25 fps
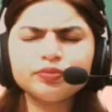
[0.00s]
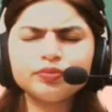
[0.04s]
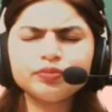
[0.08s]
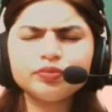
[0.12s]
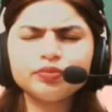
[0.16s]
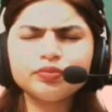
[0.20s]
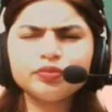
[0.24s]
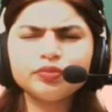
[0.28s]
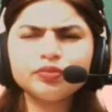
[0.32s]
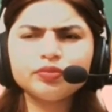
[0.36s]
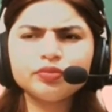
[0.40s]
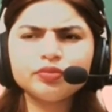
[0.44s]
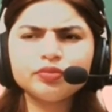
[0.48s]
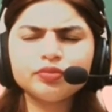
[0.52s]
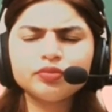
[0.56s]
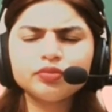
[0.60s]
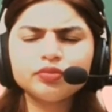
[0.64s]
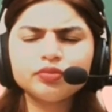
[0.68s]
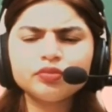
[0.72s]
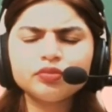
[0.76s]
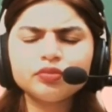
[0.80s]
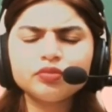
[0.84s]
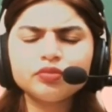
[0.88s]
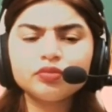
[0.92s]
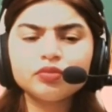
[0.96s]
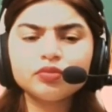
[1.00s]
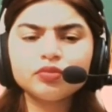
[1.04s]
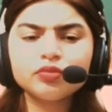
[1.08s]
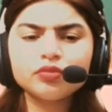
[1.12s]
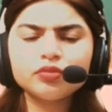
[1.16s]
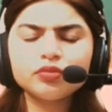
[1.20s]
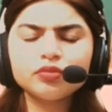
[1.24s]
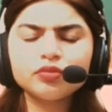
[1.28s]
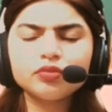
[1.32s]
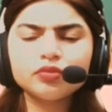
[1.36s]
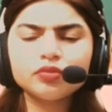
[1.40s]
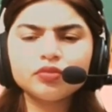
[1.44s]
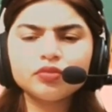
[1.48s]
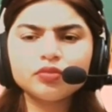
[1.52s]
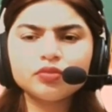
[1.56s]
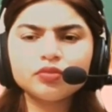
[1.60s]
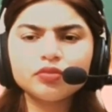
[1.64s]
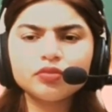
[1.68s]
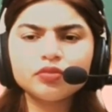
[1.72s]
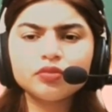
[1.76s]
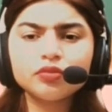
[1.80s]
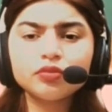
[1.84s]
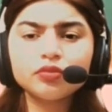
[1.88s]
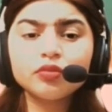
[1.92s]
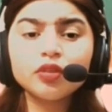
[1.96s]

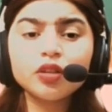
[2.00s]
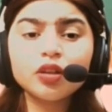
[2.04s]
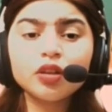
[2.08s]
[no speech]